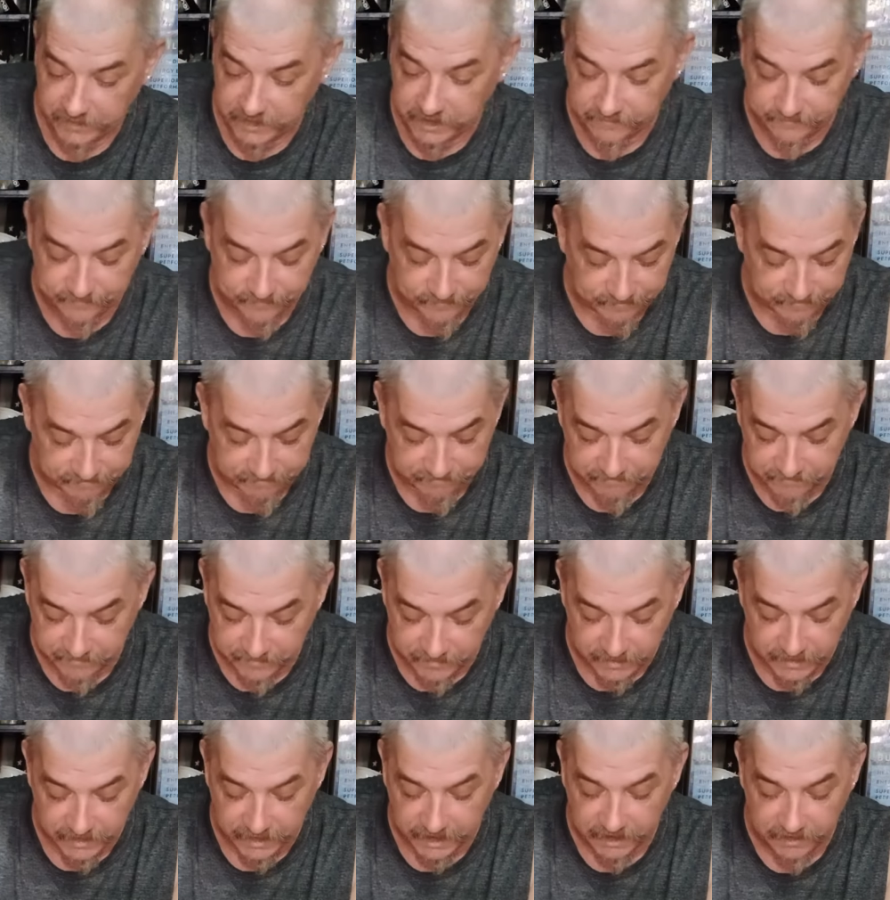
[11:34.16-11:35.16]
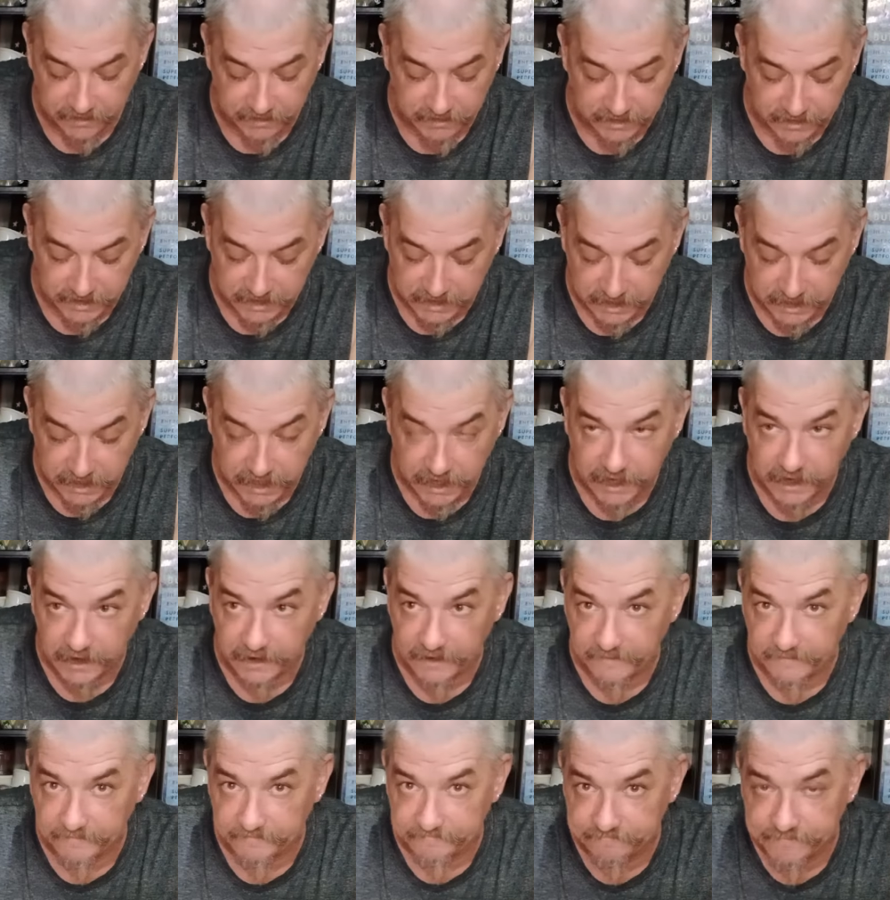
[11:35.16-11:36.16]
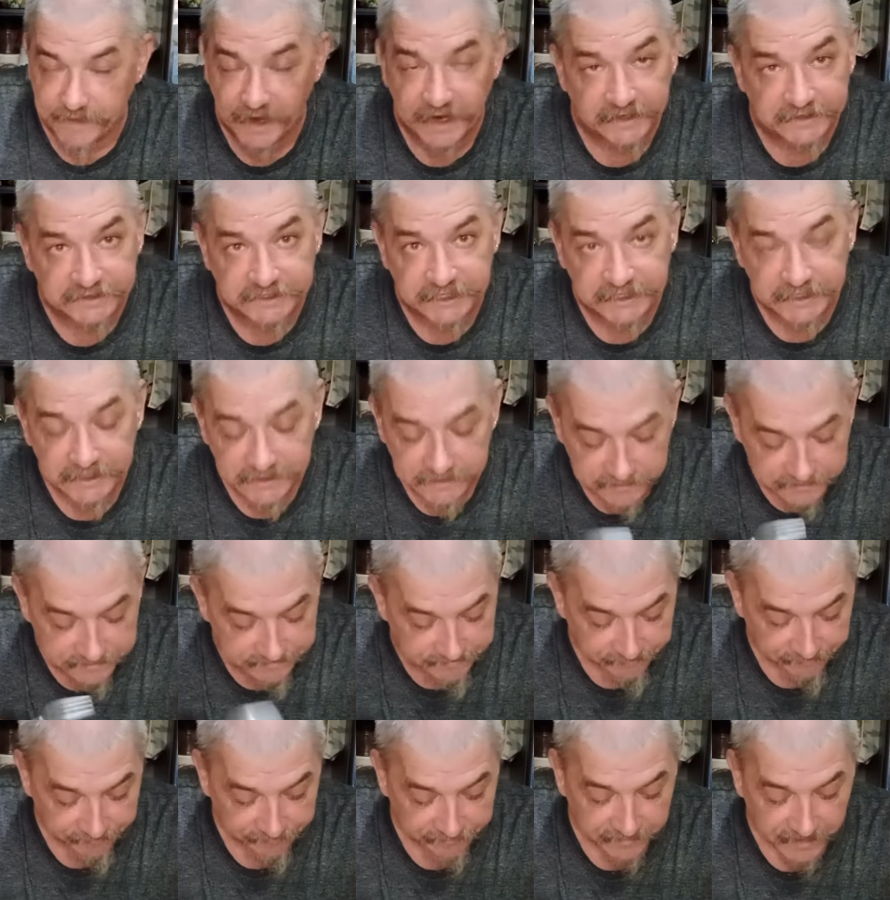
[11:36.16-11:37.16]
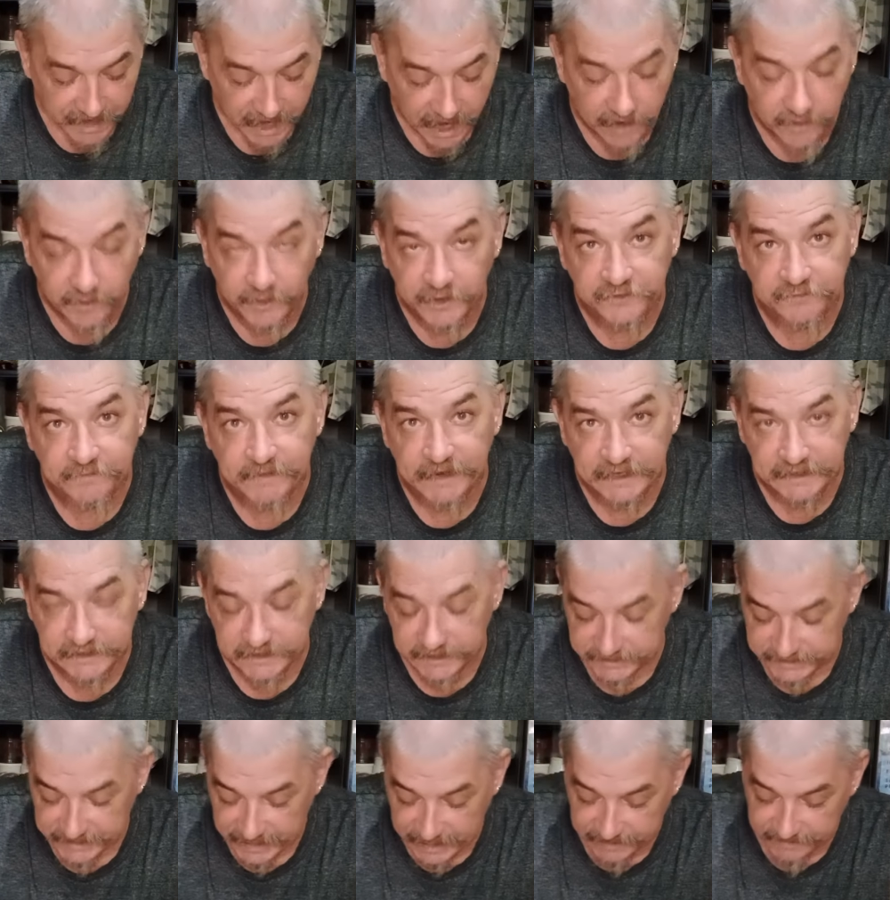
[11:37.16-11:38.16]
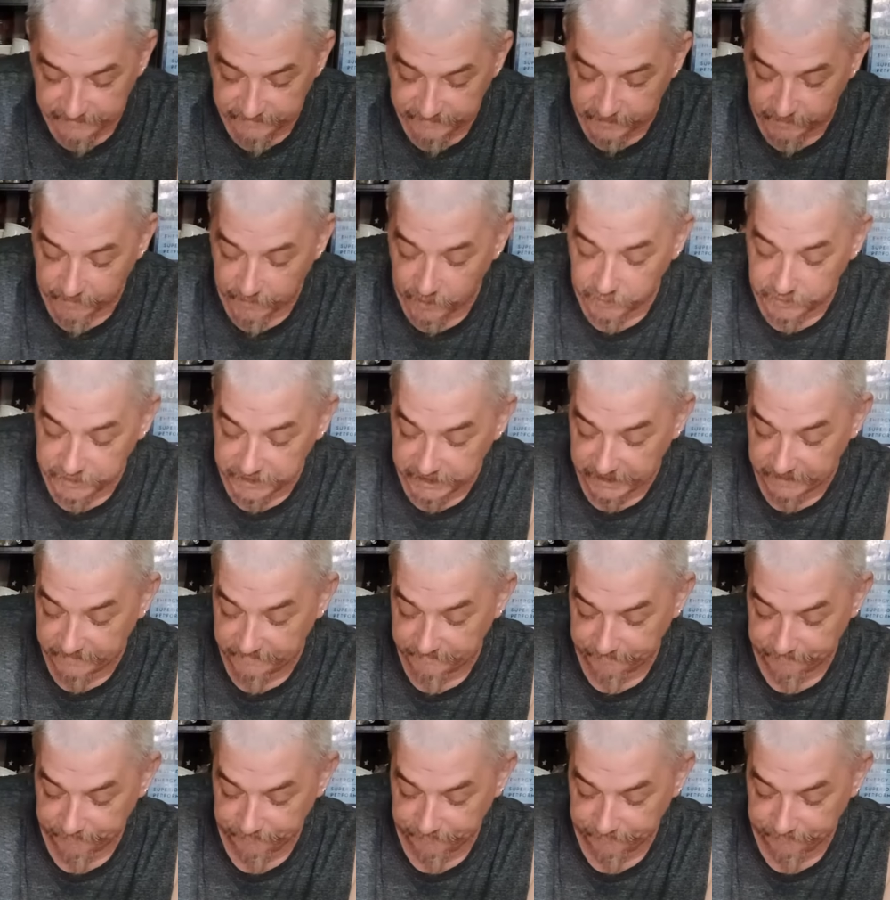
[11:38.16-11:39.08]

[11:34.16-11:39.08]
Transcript: If there and Pangasinan, I always made this out of kamote.